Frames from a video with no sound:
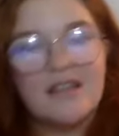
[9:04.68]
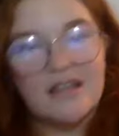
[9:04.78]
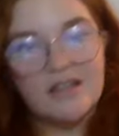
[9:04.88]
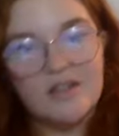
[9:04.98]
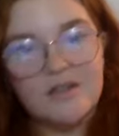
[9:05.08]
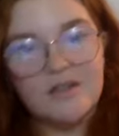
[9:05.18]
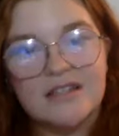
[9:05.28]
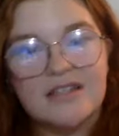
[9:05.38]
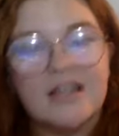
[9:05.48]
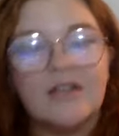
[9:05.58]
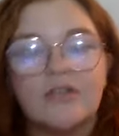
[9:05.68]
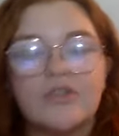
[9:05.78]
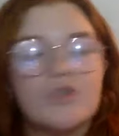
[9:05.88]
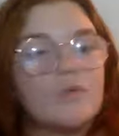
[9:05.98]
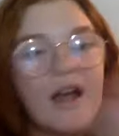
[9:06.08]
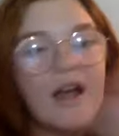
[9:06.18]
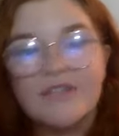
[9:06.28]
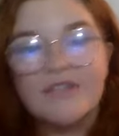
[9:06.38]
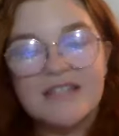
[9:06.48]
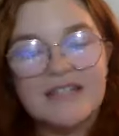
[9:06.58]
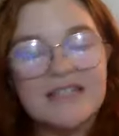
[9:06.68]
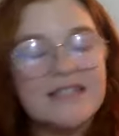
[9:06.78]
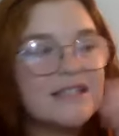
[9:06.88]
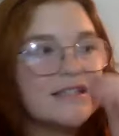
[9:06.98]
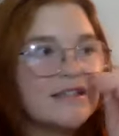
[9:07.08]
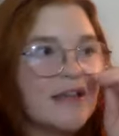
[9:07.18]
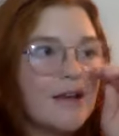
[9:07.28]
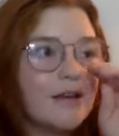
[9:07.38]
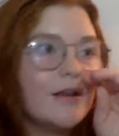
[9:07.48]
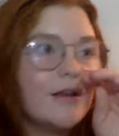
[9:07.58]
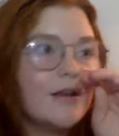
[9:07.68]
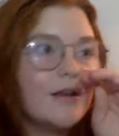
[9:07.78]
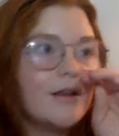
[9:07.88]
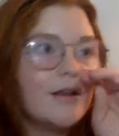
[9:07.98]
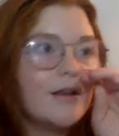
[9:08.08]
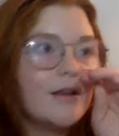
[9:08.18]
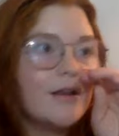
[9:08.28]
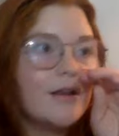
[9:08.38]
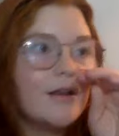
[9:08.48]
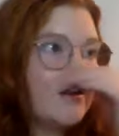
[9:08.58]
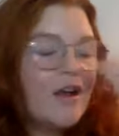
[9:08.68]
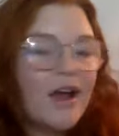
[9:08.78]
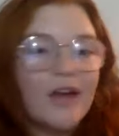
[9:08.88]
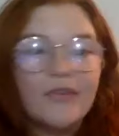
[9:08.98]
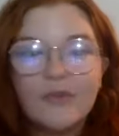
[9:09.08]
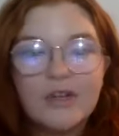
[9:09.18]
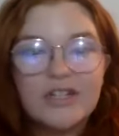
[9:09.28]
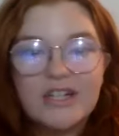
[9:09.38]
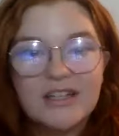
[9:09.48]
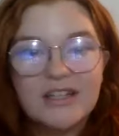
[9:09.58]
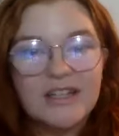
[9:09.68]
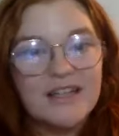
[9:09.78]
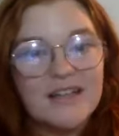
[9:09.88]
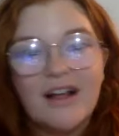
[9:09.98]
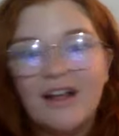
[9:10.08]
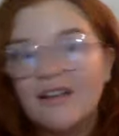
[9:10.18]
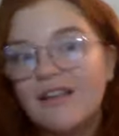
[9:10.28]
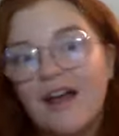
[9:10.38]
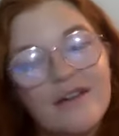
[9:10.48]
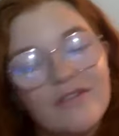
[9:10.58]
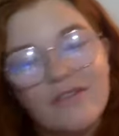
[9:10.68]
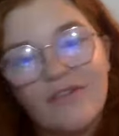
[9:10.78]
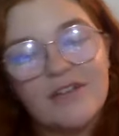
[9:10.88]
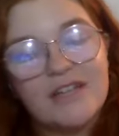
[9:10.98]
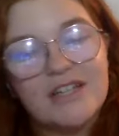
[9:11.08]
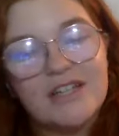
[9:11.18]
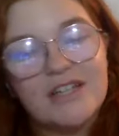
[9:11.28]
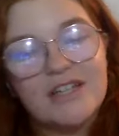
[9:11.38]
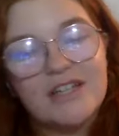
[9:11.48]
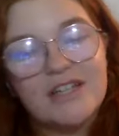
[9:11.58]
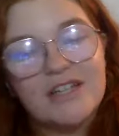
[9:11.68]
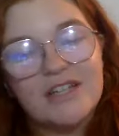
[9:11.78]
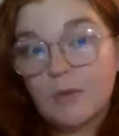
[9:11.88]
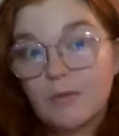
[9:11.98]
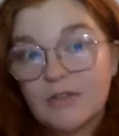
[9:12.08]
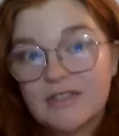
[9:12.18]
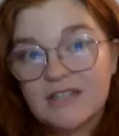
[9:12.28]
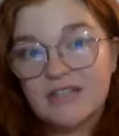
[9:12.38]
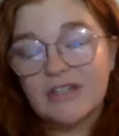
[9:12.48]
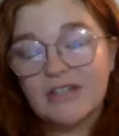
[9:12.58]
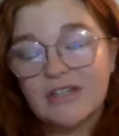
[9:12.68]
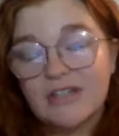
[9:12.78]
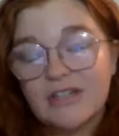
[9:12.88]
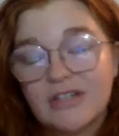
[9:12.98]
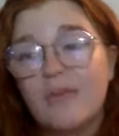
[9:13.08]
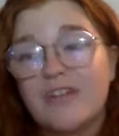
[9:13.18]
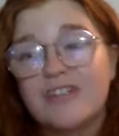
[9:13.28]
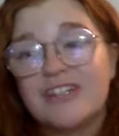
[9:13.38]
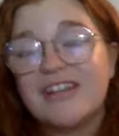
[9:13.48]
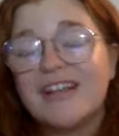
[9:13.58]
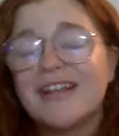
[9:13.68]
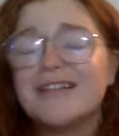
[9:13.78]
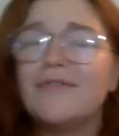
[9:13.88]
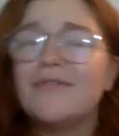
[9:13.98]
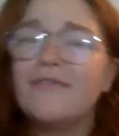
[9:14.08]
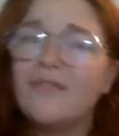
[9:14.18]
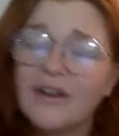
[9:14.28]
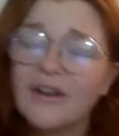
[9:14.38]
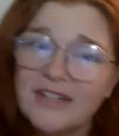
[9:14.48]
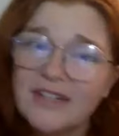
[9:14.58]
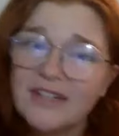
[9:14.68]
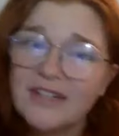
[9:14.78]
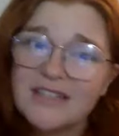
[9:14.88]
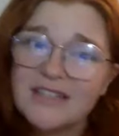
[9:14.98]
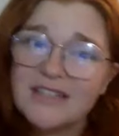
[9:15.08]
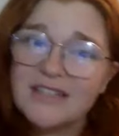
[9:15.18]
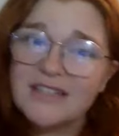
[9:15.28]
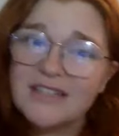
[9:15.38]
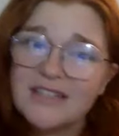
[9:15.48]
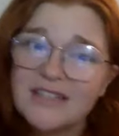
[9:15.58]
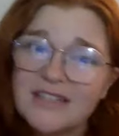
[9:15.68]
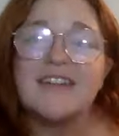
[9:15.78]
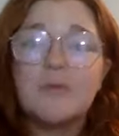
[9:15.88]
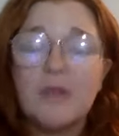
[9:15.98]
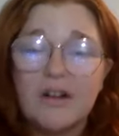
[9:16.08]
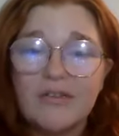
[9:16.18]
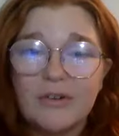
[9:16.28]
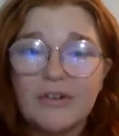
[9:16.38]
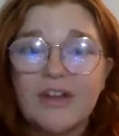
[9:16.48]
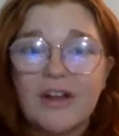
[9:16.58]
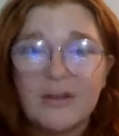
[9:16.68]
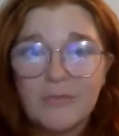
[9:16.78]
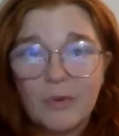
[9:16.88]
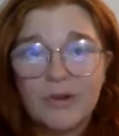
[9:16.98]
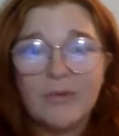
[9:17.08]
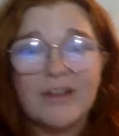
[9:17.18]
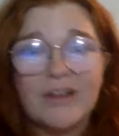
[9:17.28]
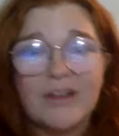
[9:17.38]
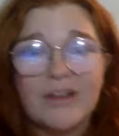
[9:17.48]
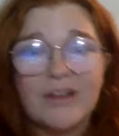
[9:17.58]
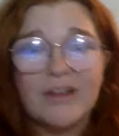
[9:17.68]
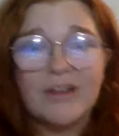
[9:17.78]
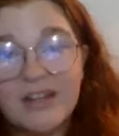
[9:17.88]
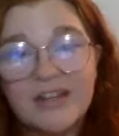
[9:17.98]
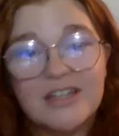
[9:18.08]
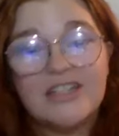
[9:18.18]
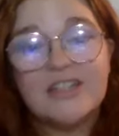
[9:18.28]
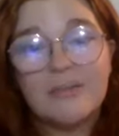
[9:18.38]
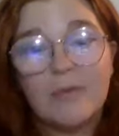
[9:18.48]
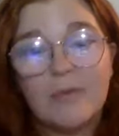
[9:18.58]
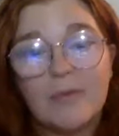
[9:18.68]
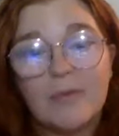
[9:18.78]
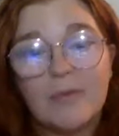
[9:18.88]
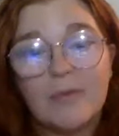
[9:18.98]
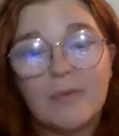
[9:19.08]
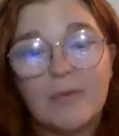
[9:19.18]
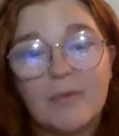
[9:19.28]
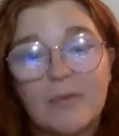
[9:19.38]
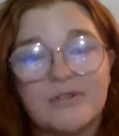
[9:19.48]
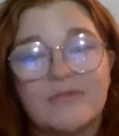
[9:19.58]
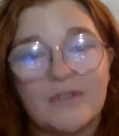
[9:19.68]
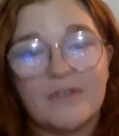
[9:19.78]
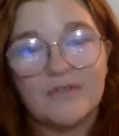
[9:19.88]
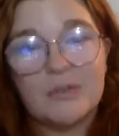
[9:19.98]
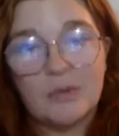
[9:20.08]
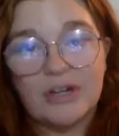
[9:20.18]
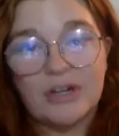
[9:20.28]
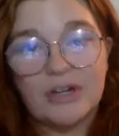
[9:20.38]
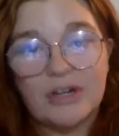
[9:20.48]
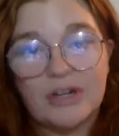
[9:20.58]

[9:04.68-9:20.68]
they can do things like draft sentences in Latin. But unfortunately, a lot of the foundation involves memorization, which is very difficult to get a 12-year-old on board with. I'm going to need you to memorize these 250 words.